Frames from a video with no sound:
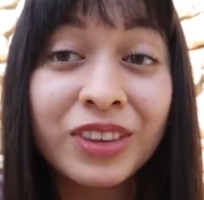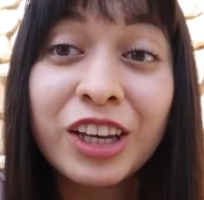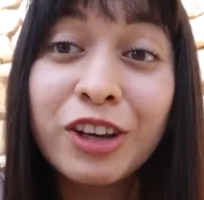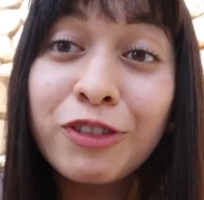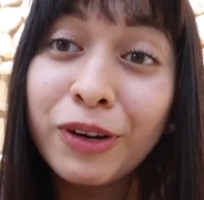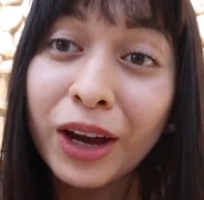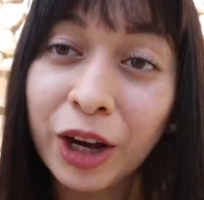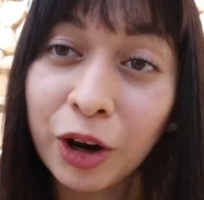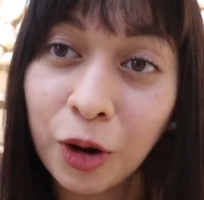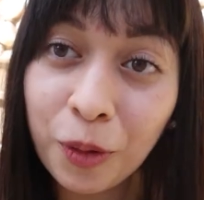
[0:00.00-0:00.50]

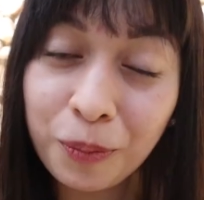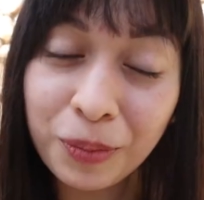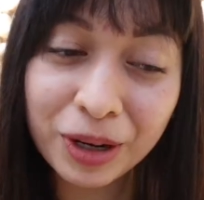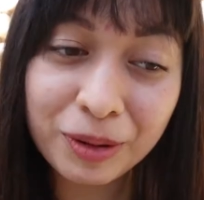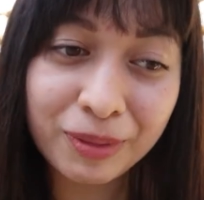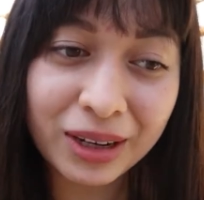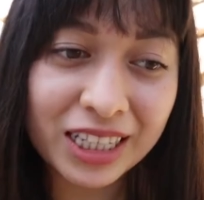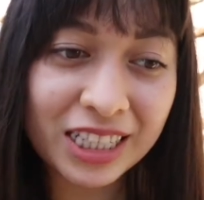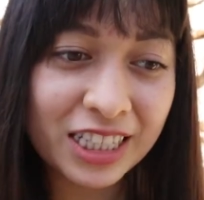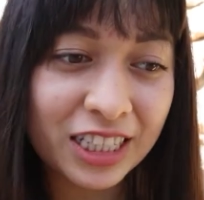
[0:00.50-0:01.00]
if I
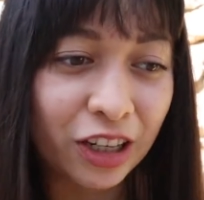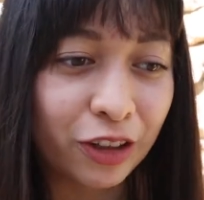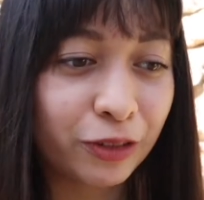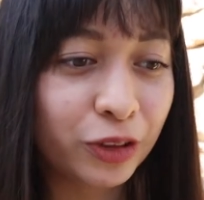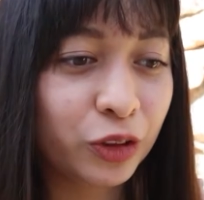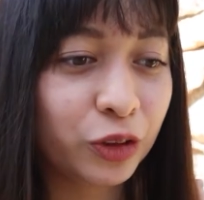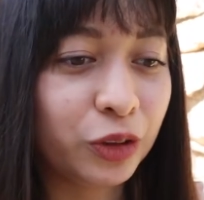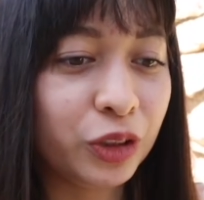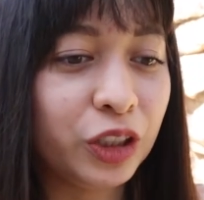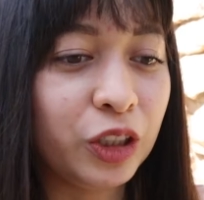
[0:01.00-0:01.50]
open
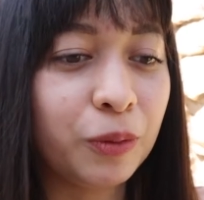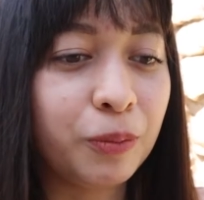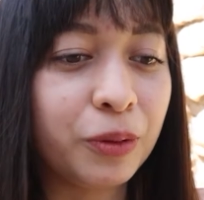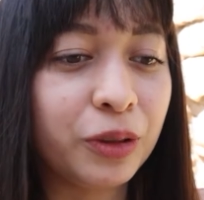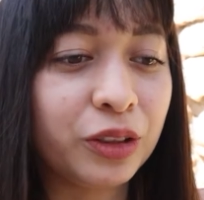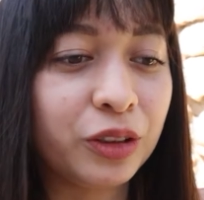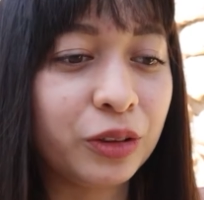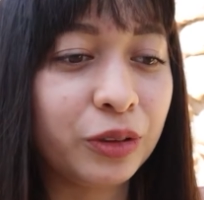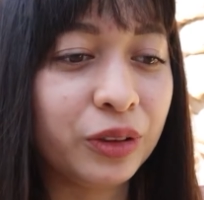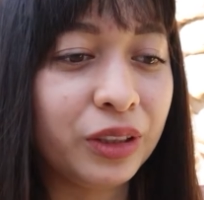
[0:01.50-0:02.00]
myself to the
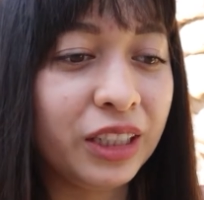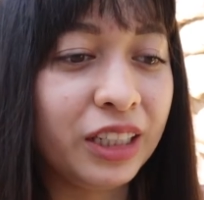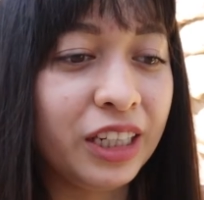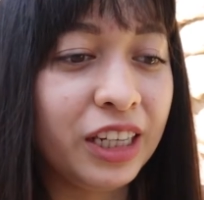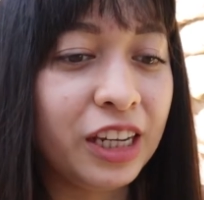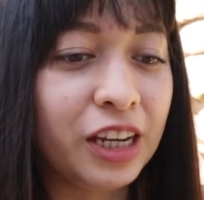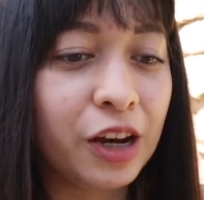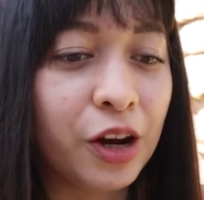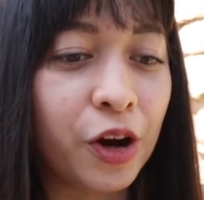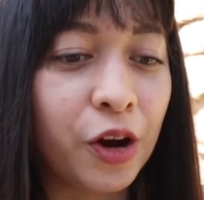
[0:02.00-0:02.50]

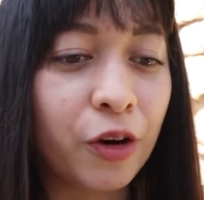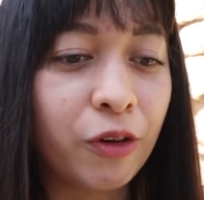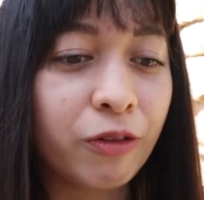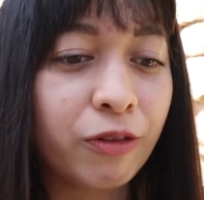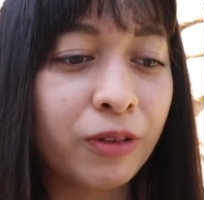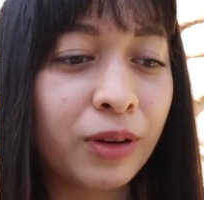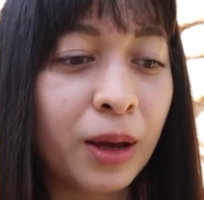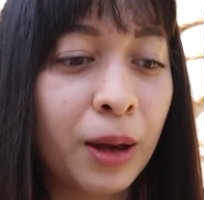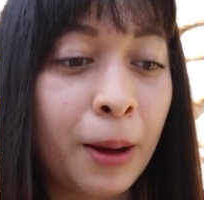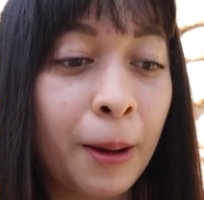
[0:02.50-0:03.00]
opportunity of
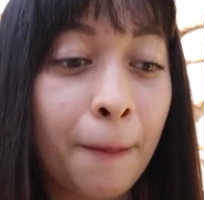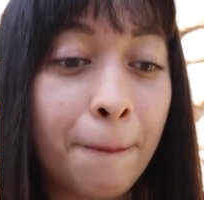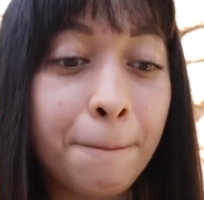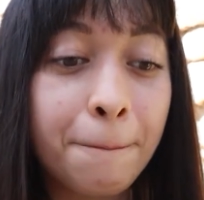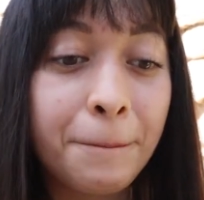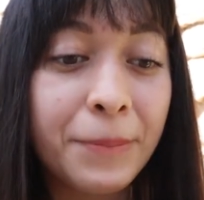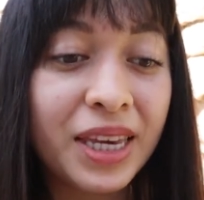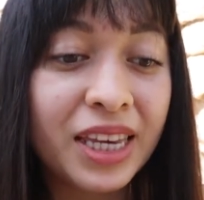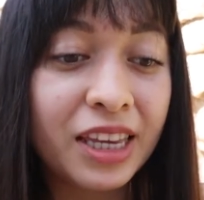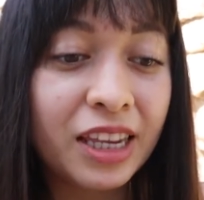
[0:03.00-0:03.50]

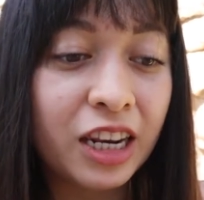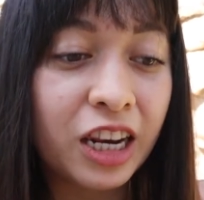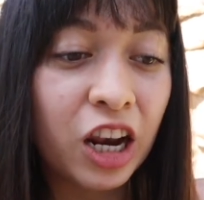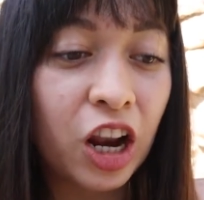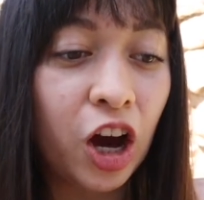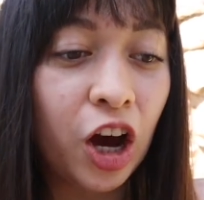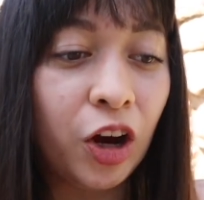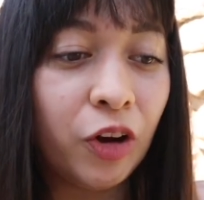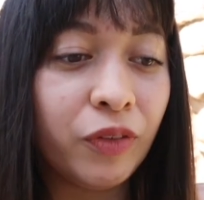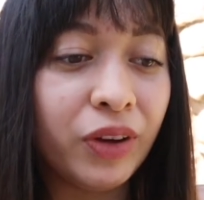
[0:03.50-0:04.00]
being
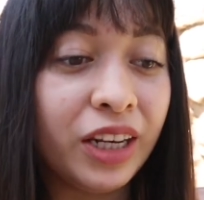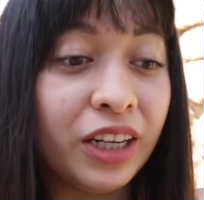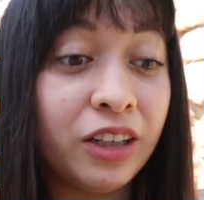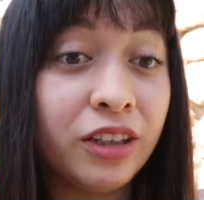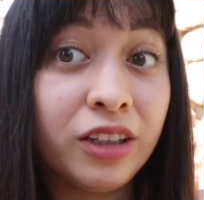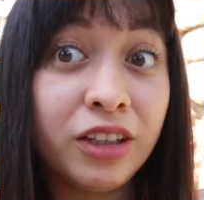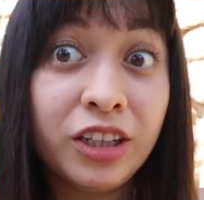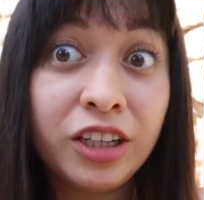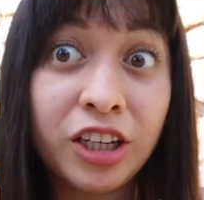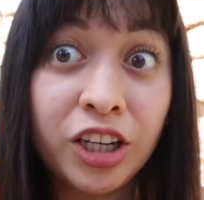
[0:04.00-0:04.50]
loved
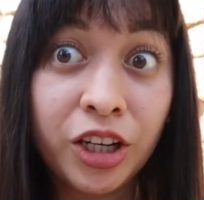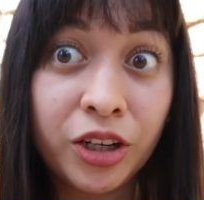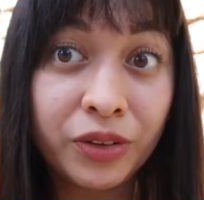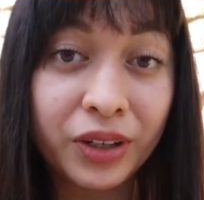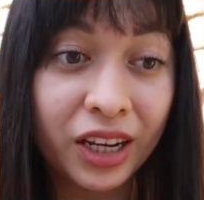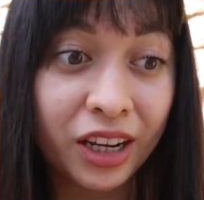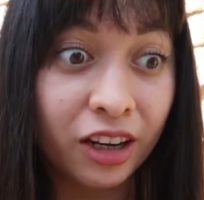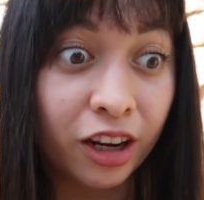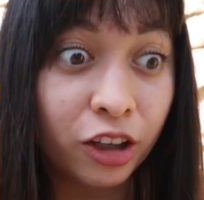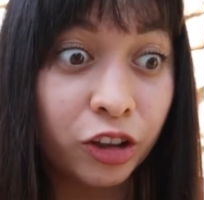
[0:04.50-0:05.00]
and
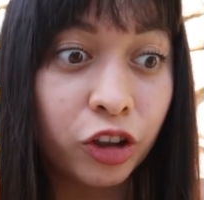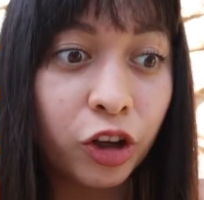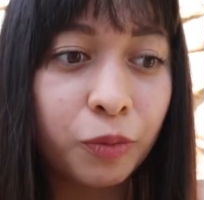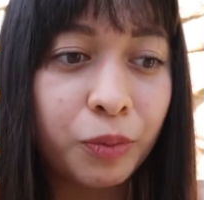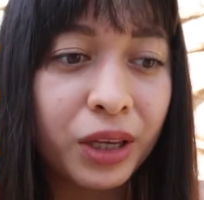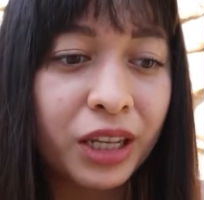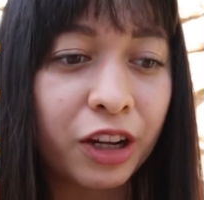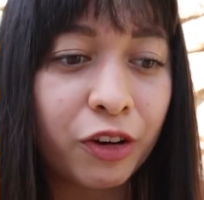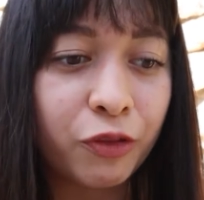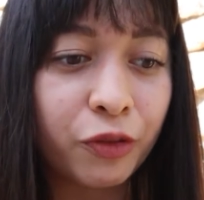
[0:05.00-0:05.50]
hearing and
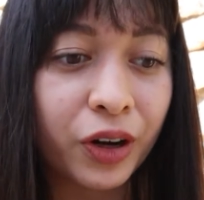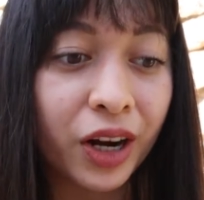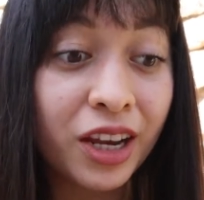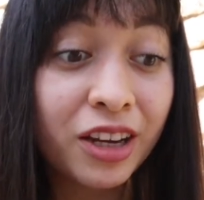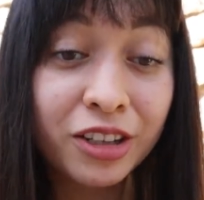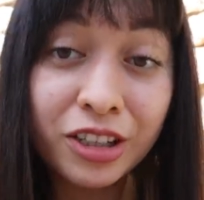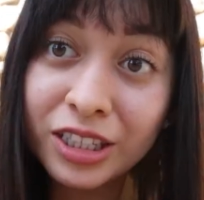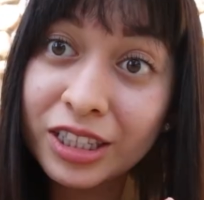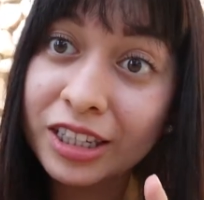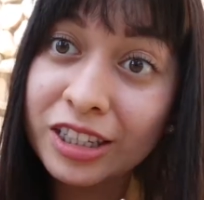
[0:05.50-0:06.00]
not being
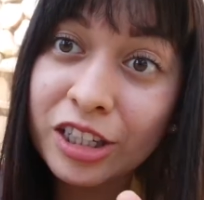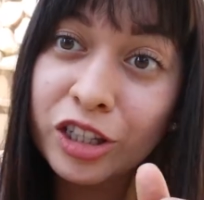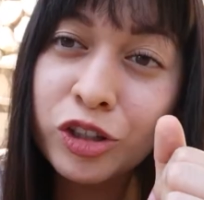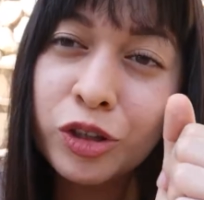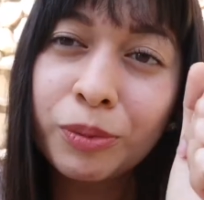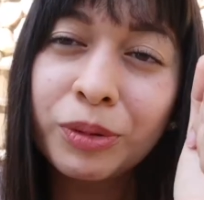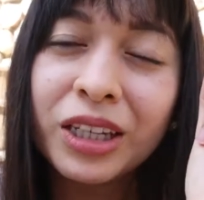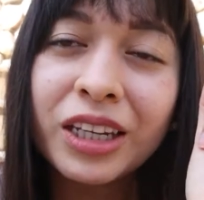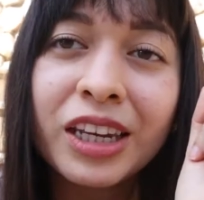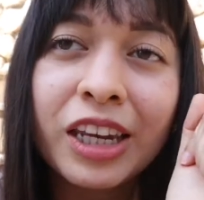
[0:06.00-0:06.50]
afraid, because this is
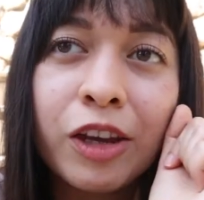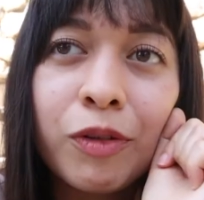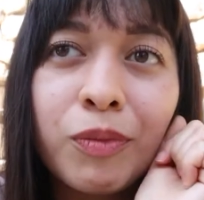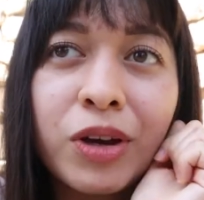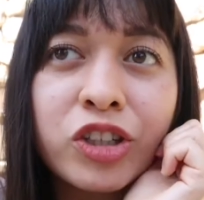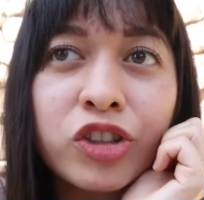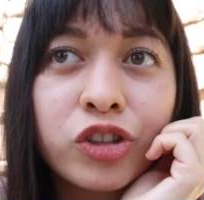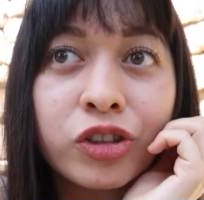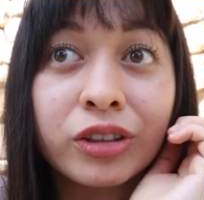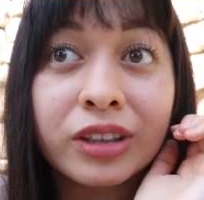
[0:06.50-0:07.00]
something he
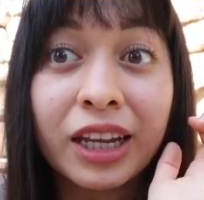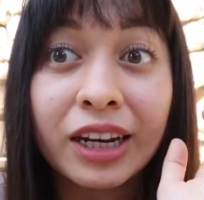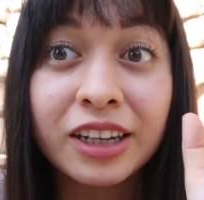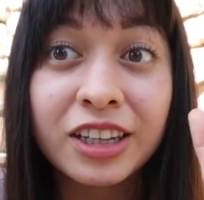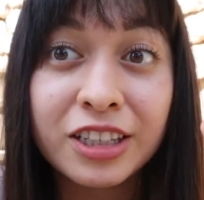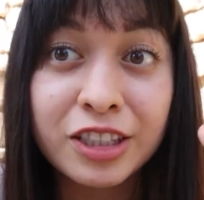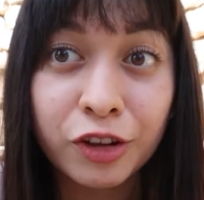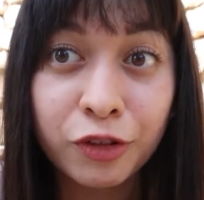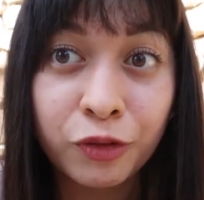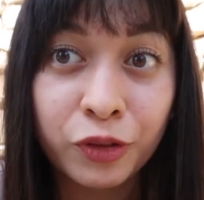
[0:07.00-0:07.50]
mentioned, that
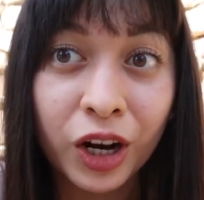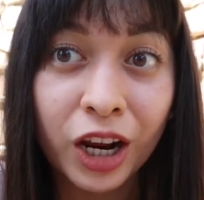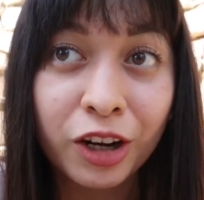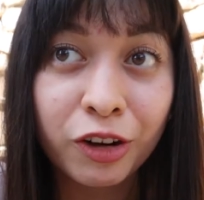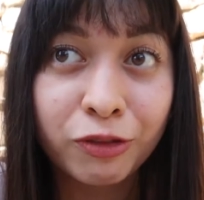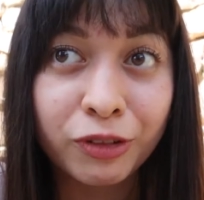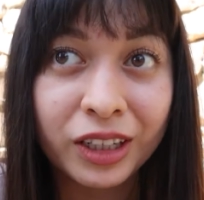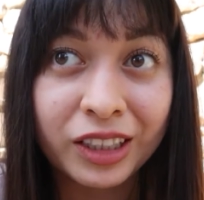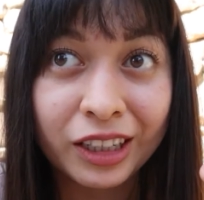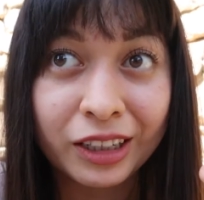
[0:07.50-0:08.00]
he's
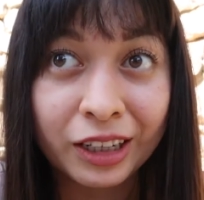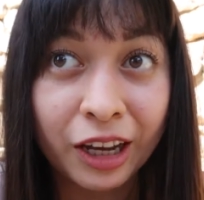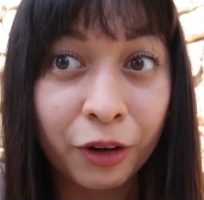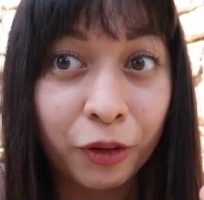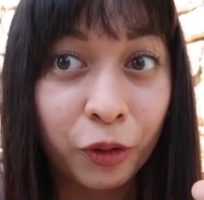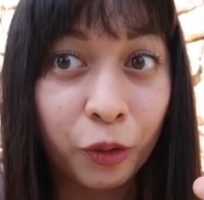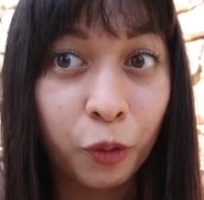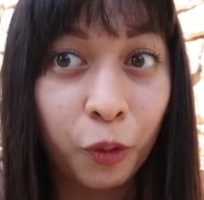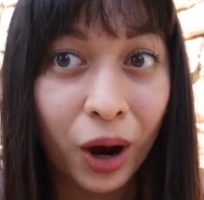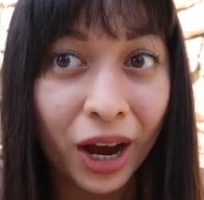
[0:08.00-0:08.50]
afraid of finding
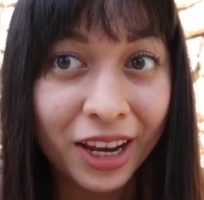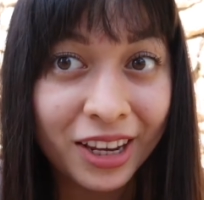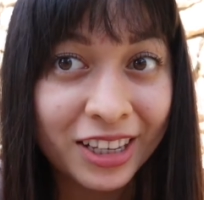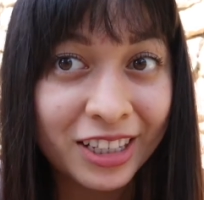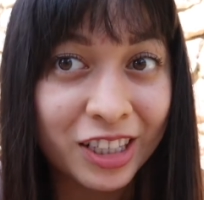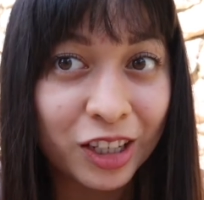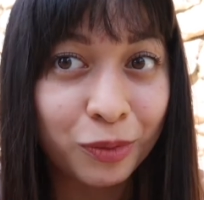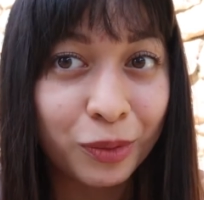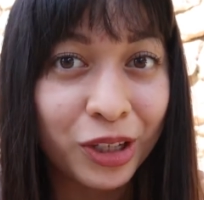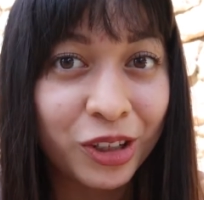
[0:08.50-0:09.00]
out why
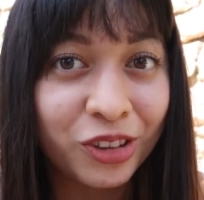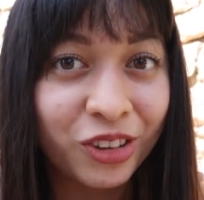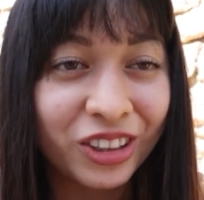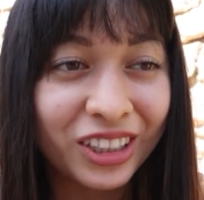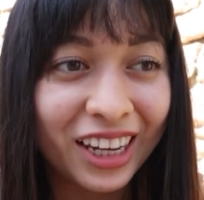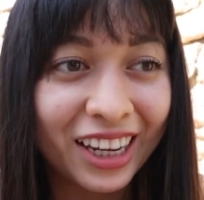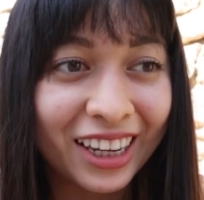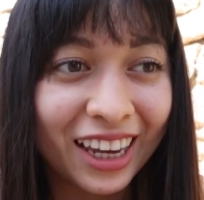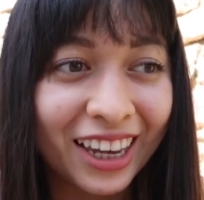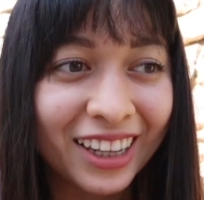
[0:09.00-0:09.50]
he's in
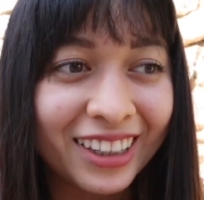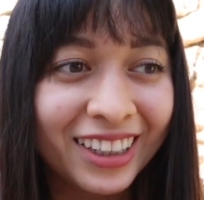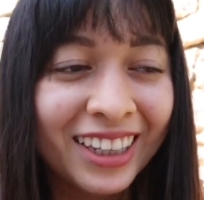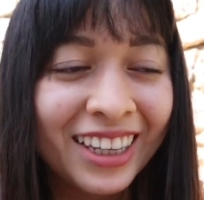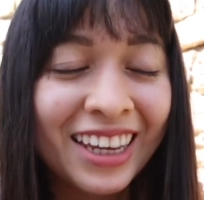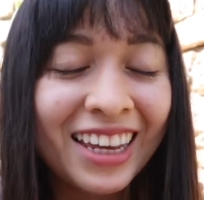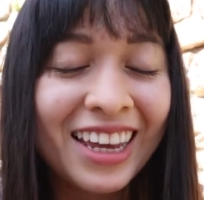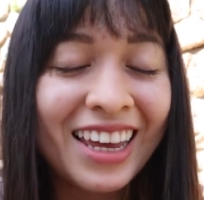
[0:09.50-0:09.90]
Medjugorje again.